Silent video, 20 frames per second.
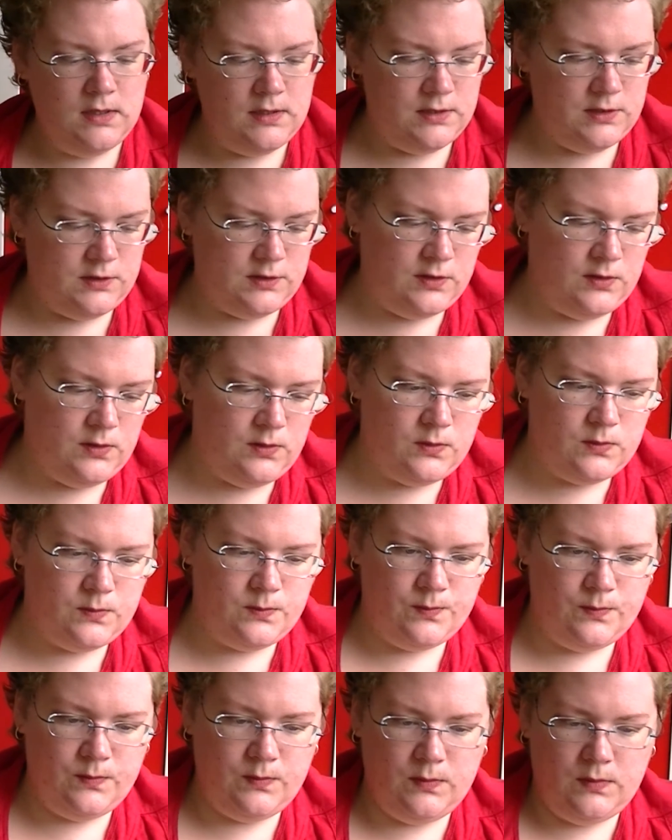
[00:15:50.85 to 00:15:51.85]
So
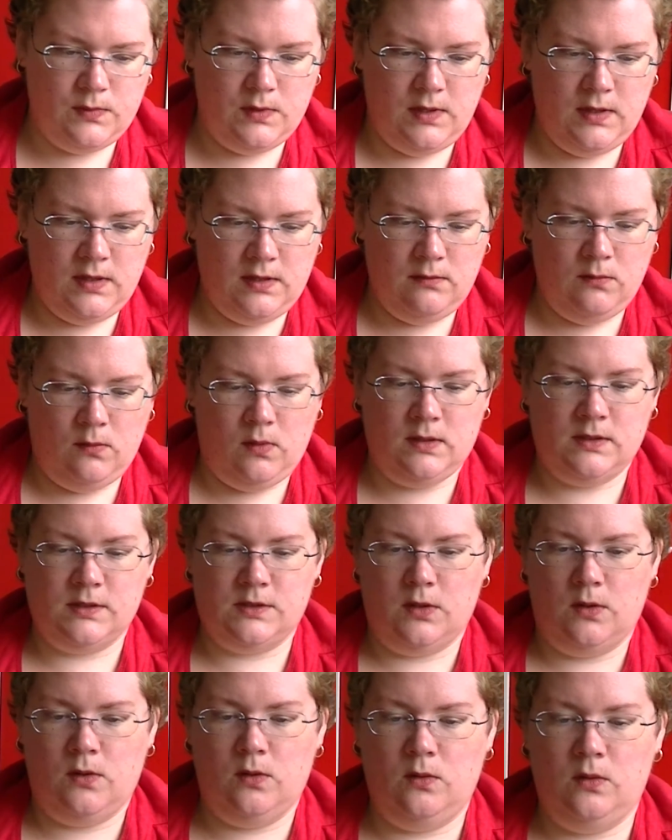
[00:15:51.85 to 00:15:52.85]
it was
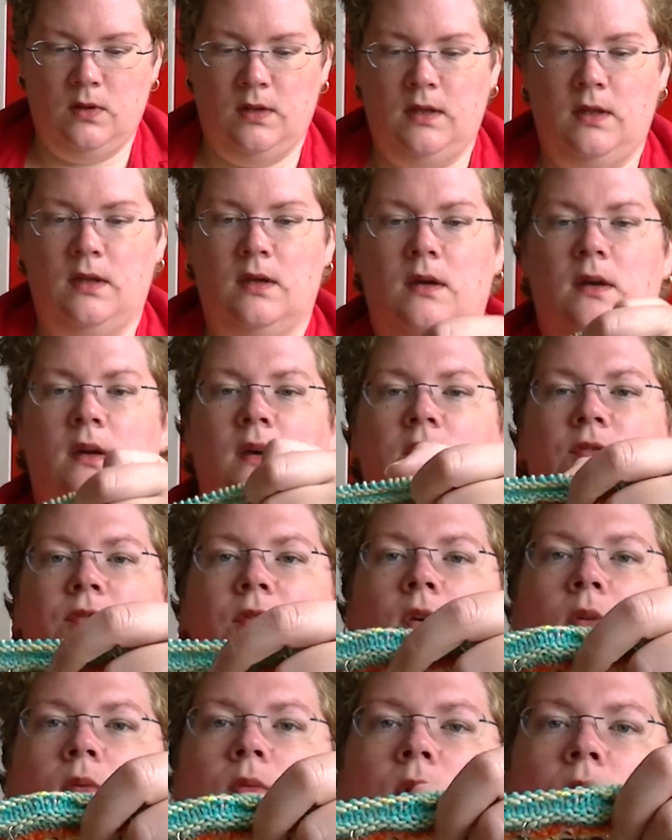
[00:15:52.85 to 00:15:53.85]
only a
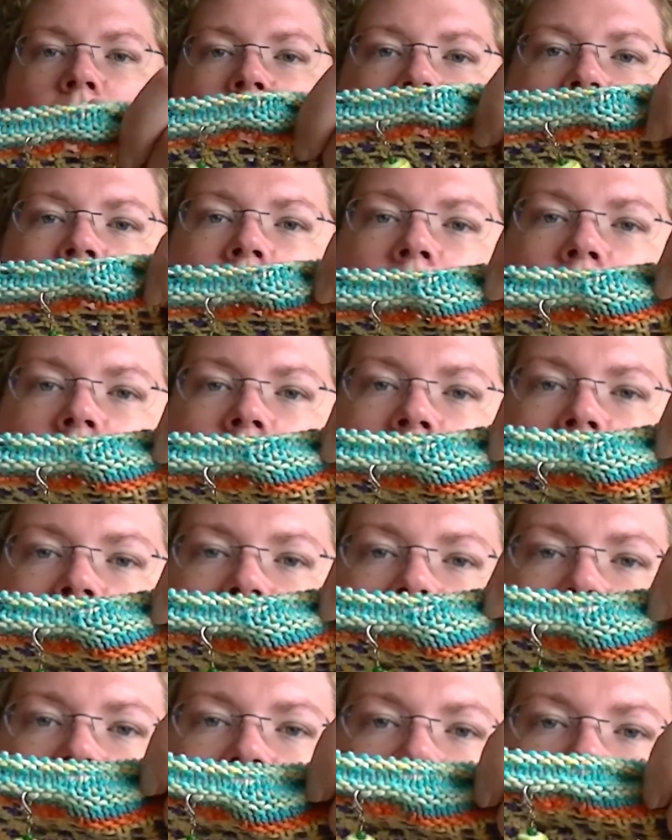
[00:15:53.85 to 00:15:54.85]
few rows.
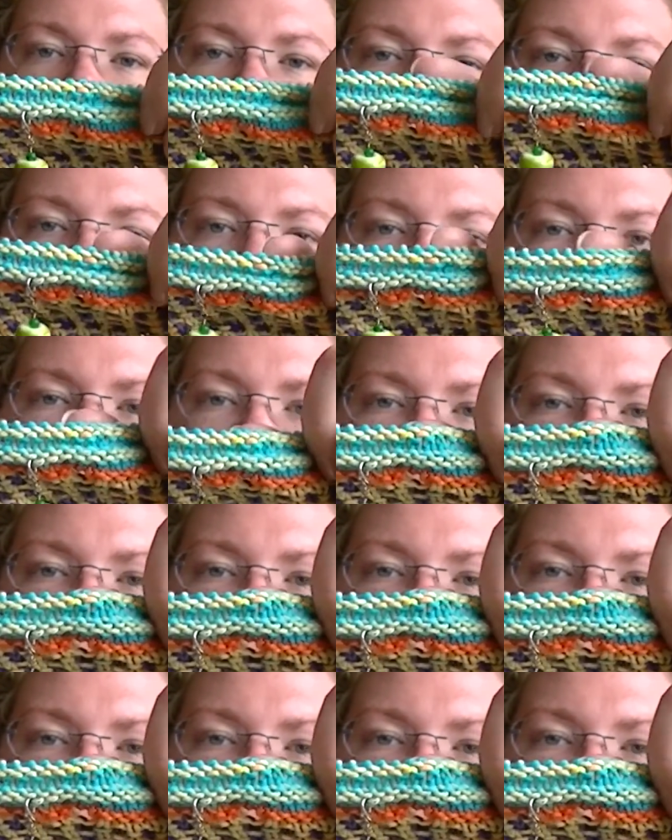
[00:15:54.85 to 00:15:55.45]
I